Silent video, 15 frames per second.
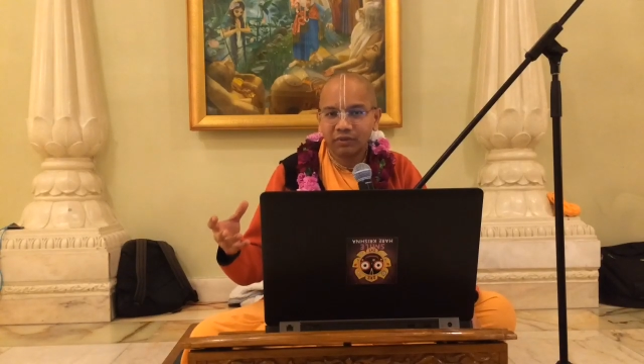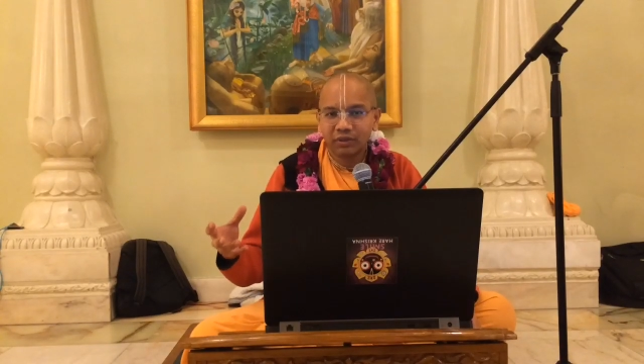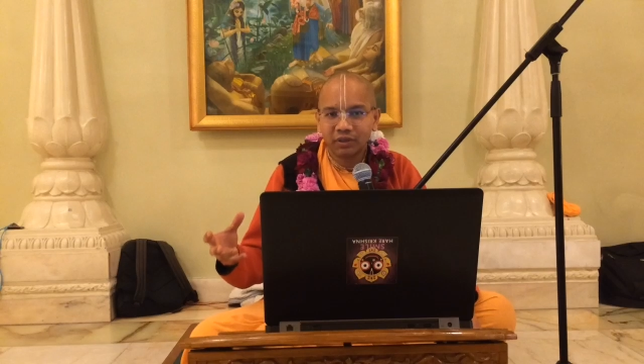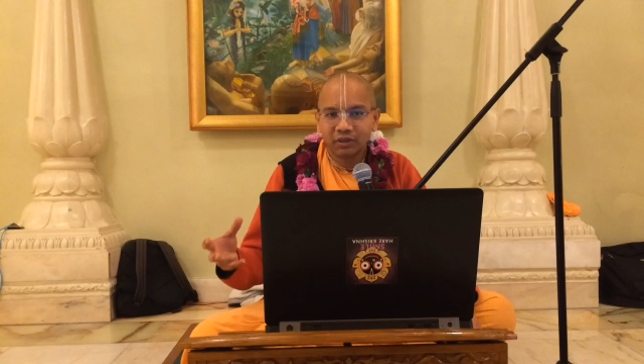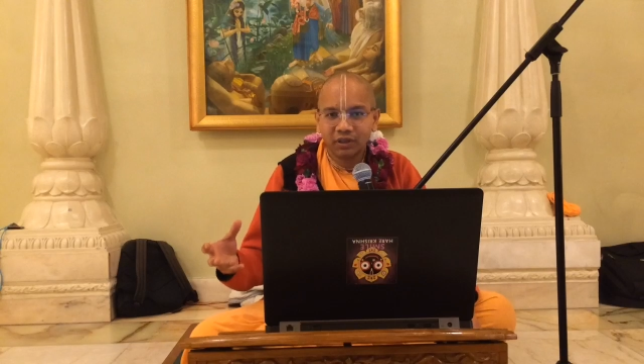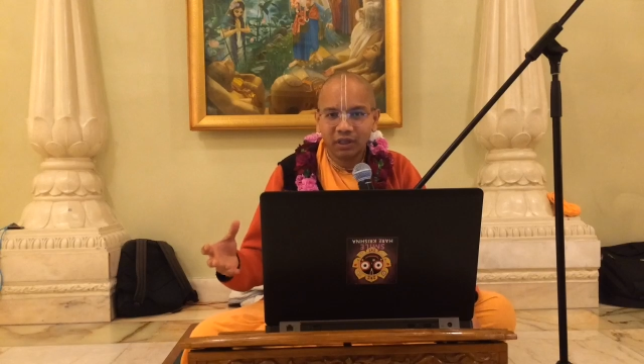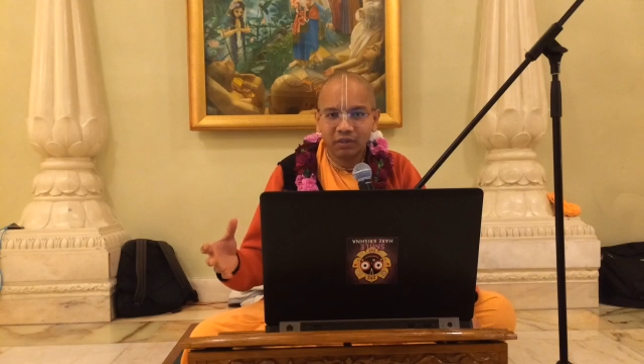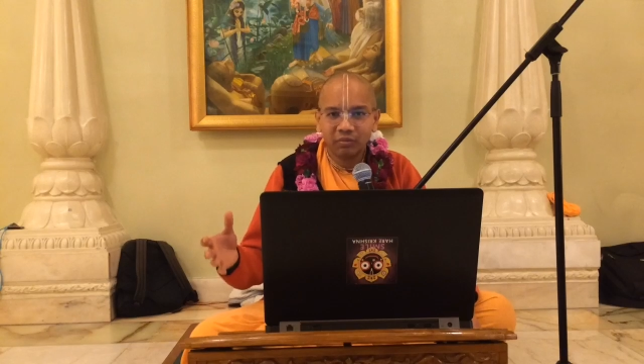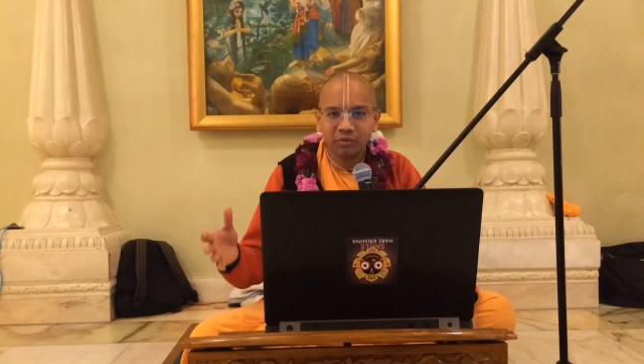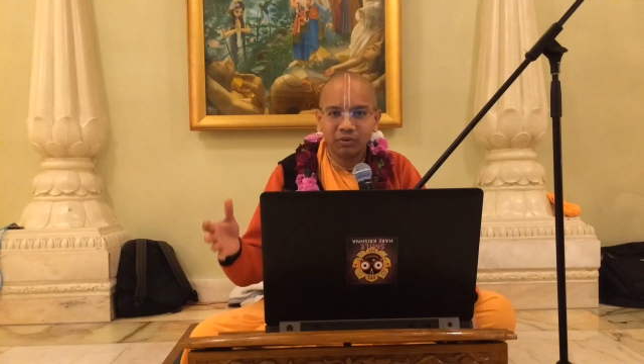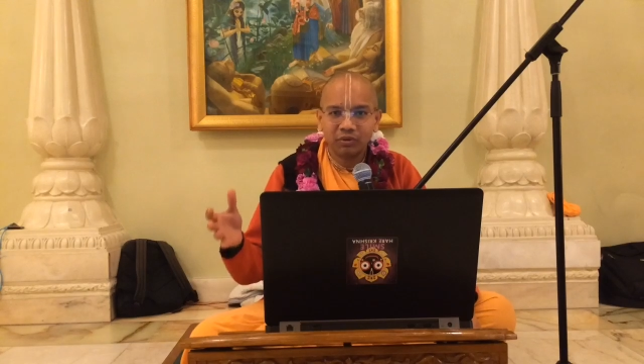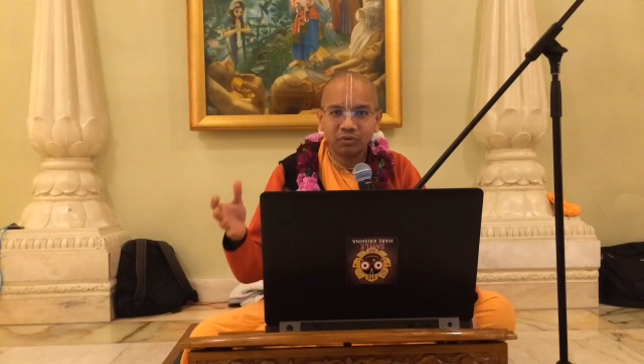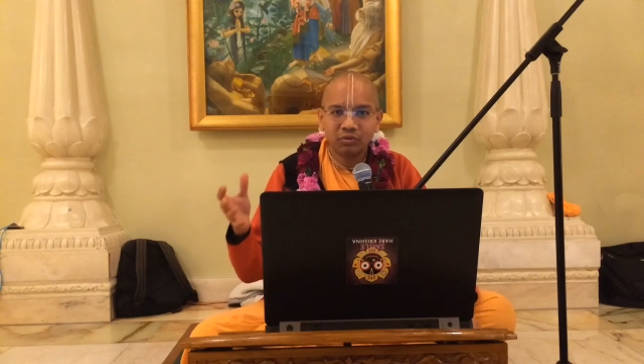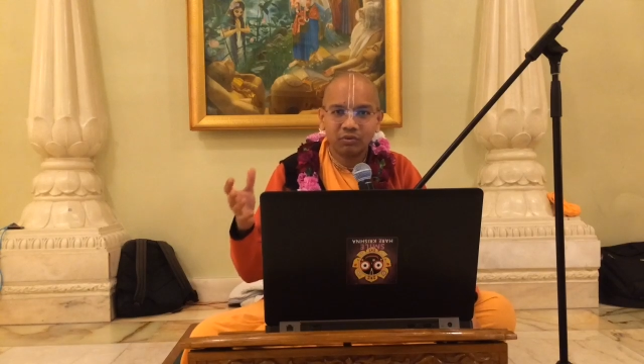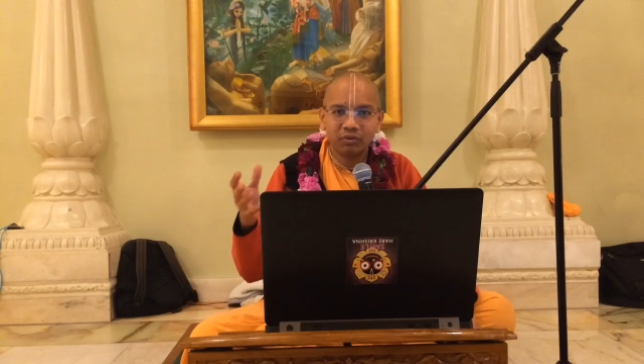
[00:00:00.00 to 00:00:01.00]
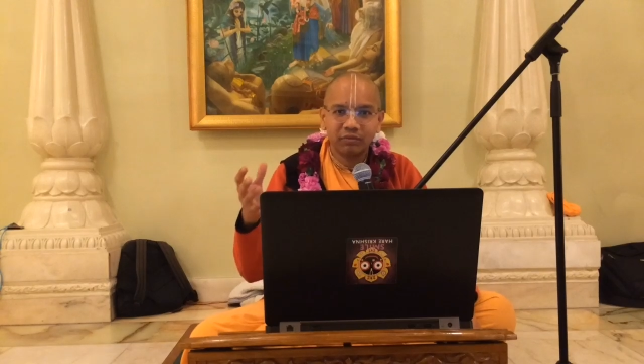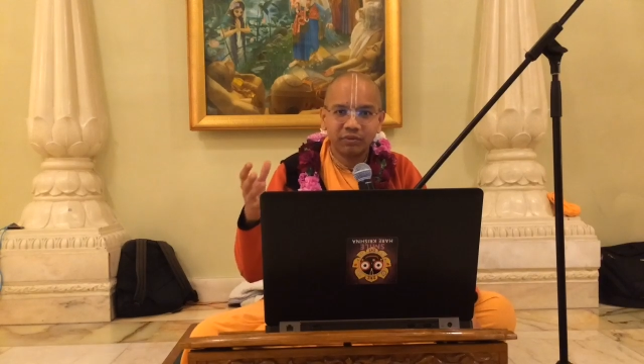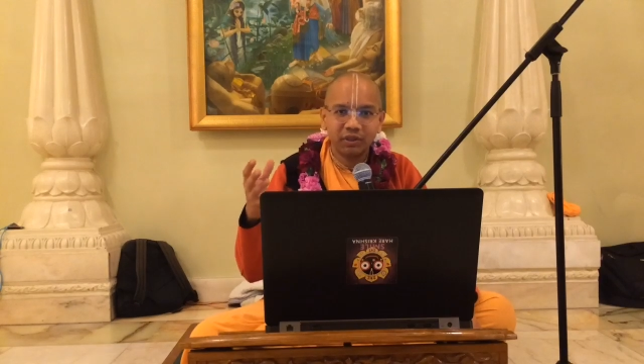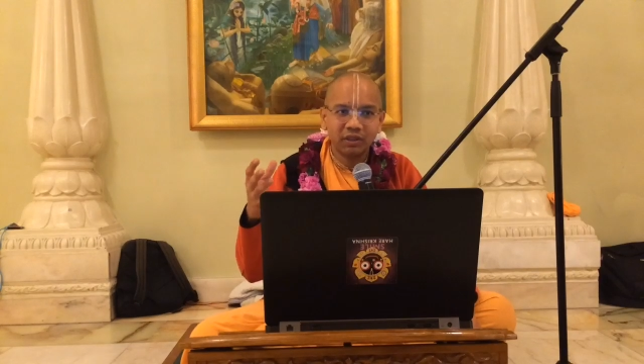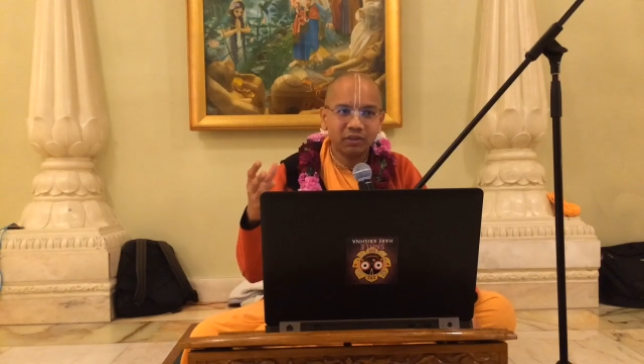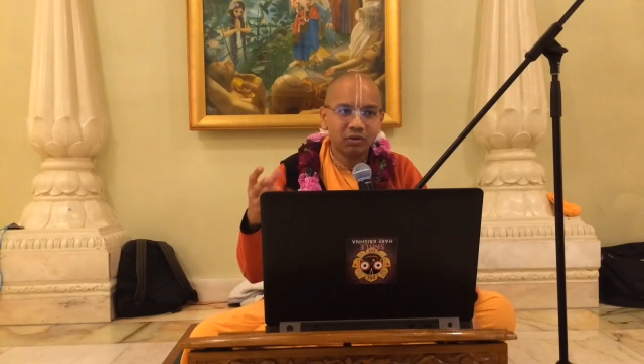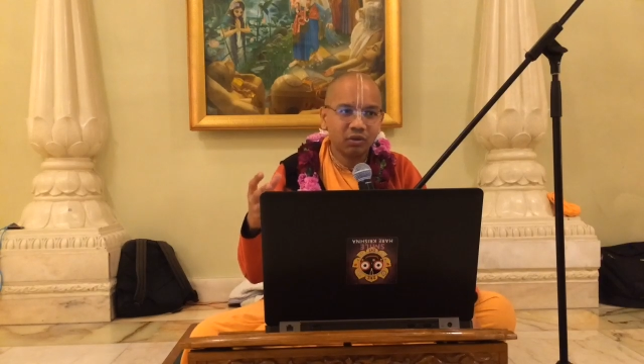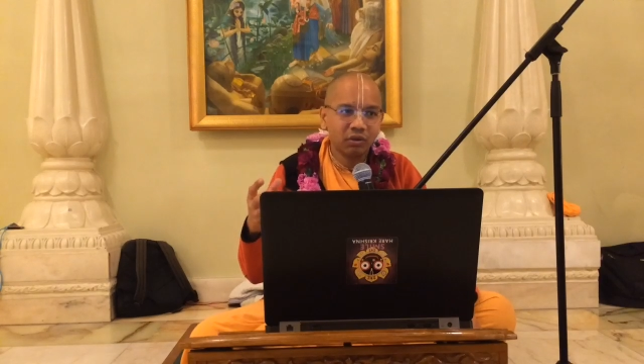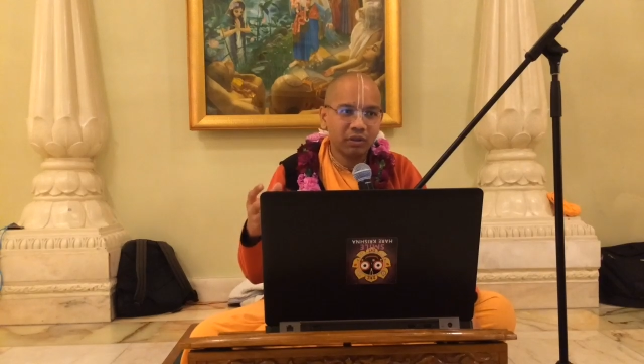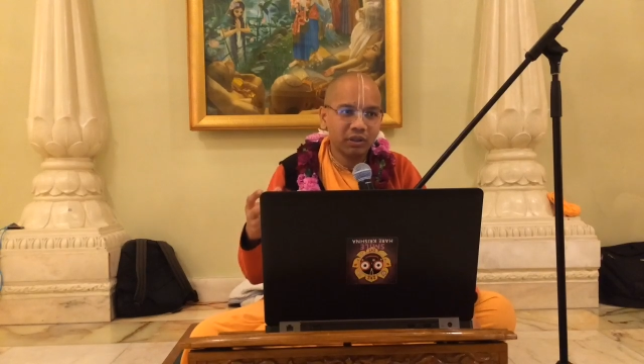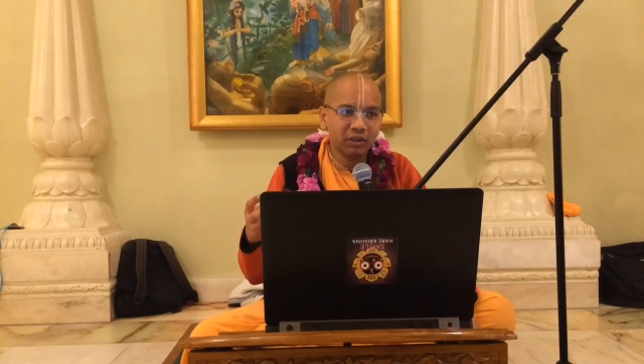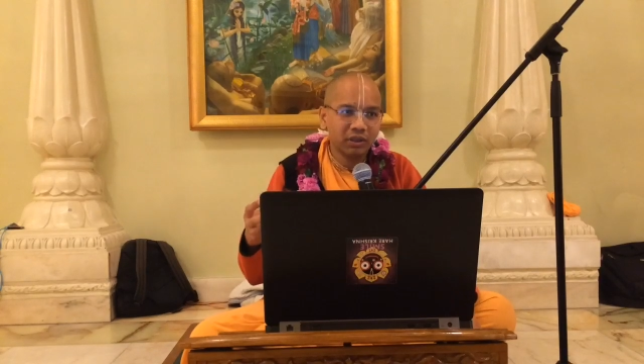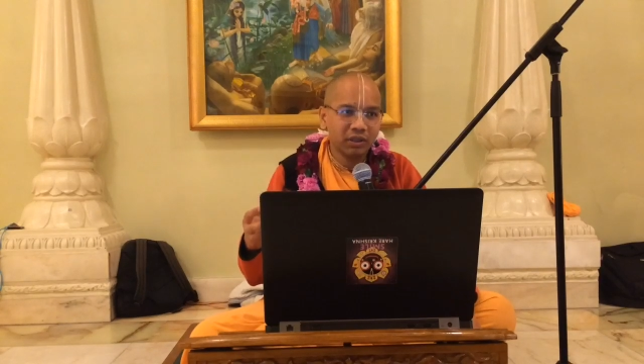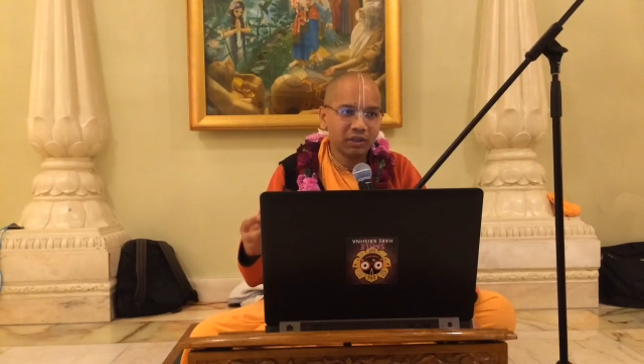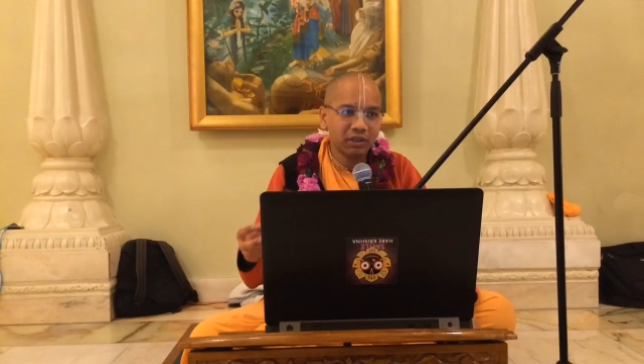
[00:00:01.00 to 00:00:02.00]
disciples who were very strong in
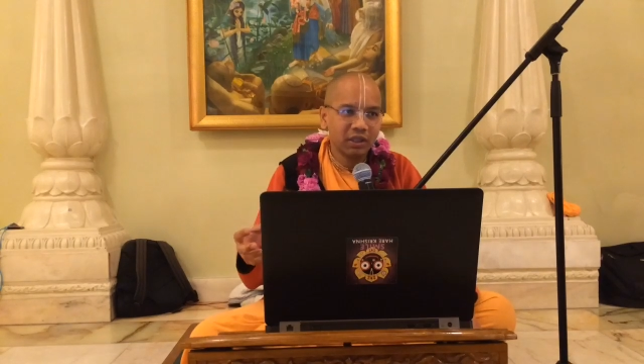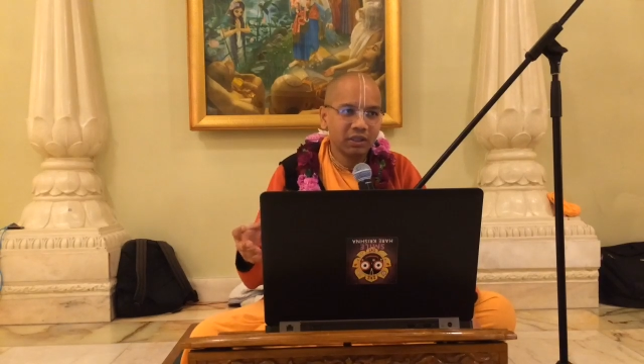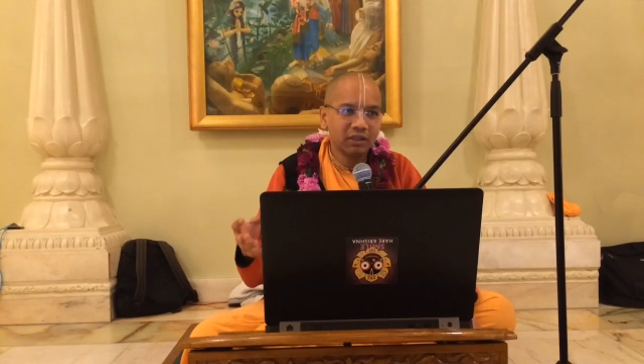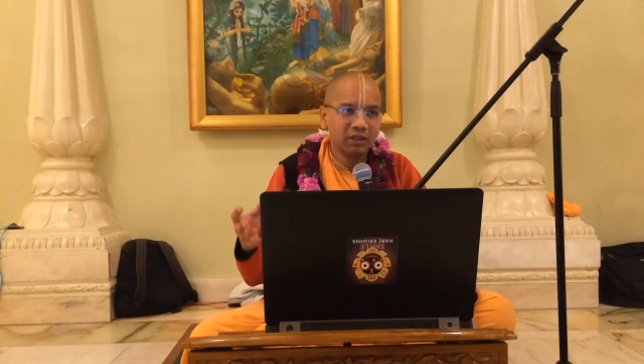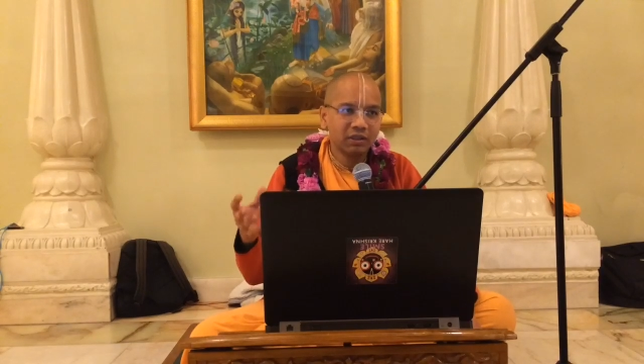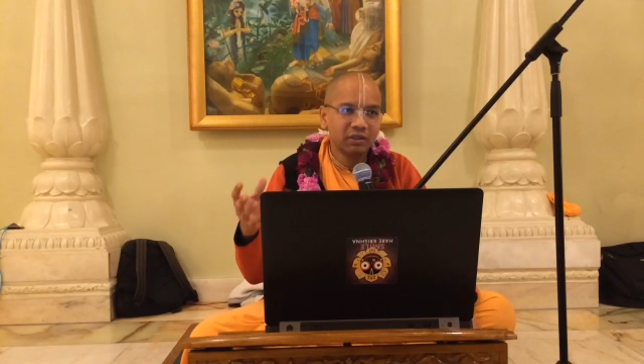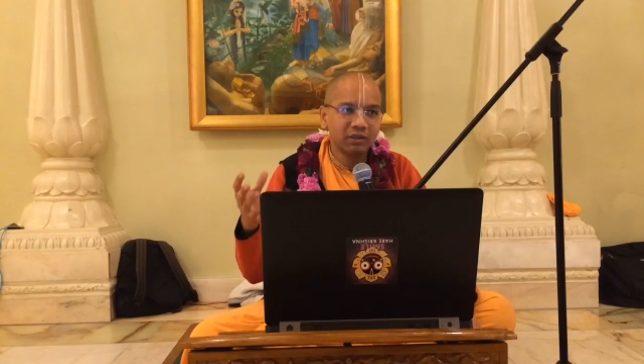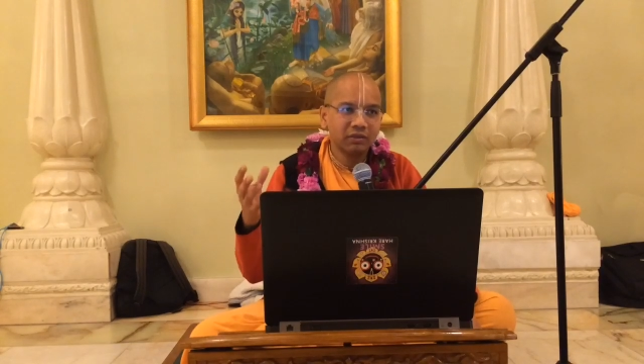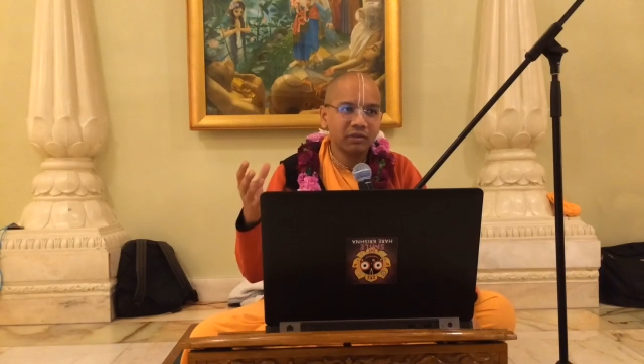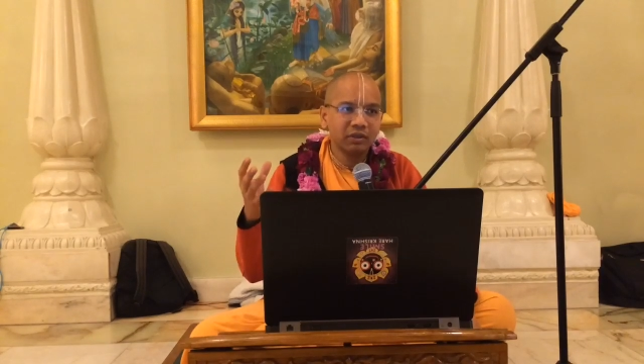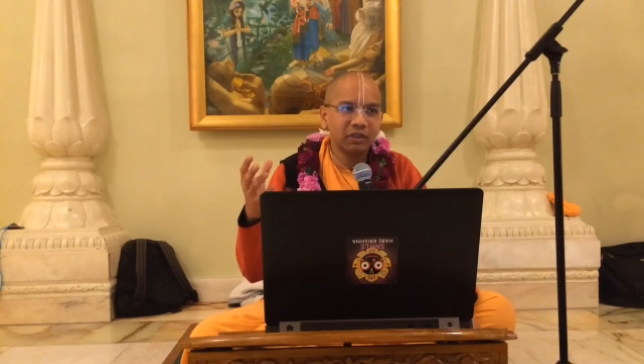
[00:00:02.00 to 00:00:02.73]
their sadhana